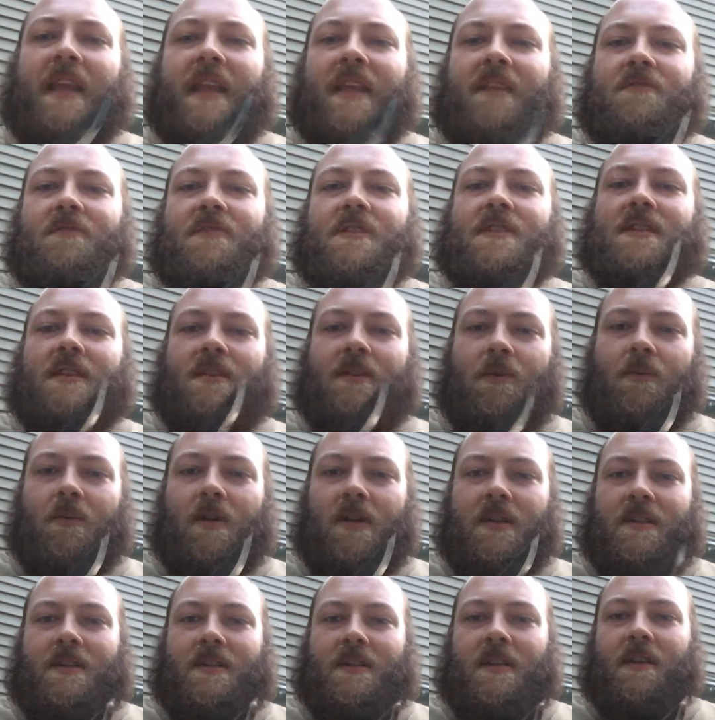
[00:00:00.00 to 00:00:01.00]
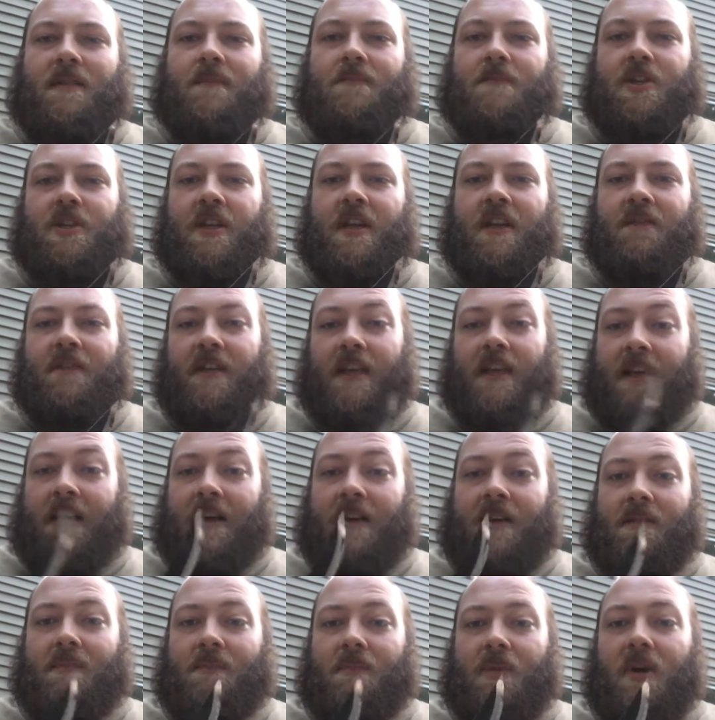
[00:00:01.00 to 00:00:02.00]
Every single one has come shaving
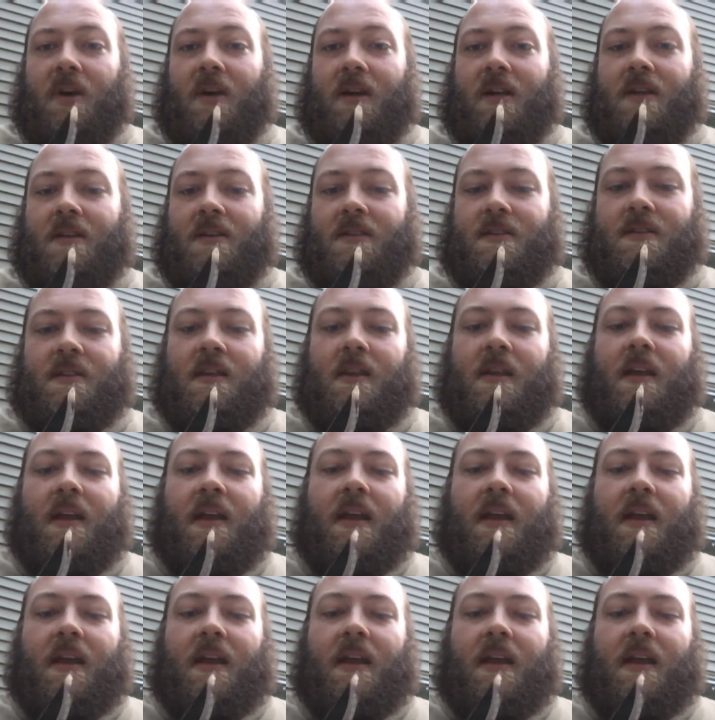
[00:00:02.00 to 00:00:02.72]
out of the box.